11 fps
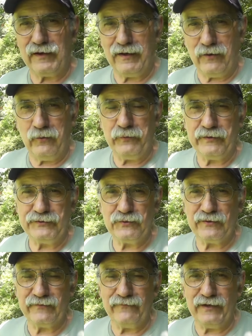I hope you
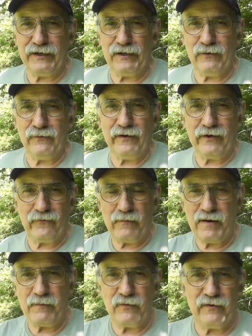enjoyed the video, and
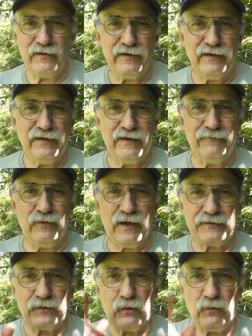remember, if you
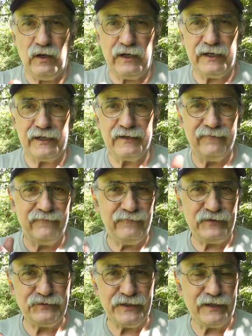like to go hunting,
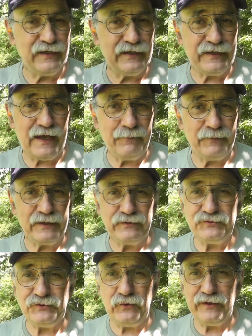fishing, camping,
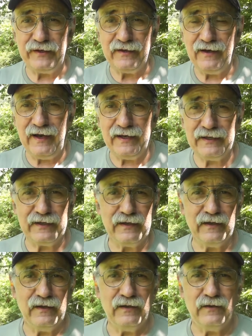shooting, hiking,
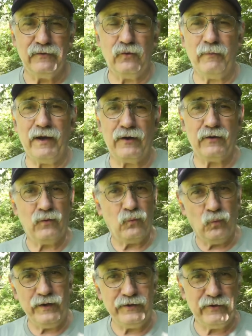no matter
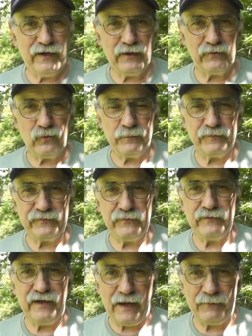what your outdoor pursuit
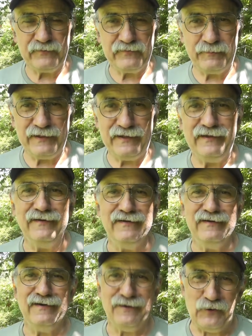happens to be,
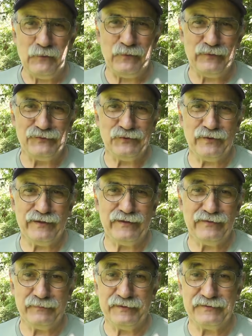I hope you enjoy it
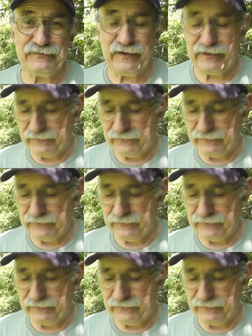as much as I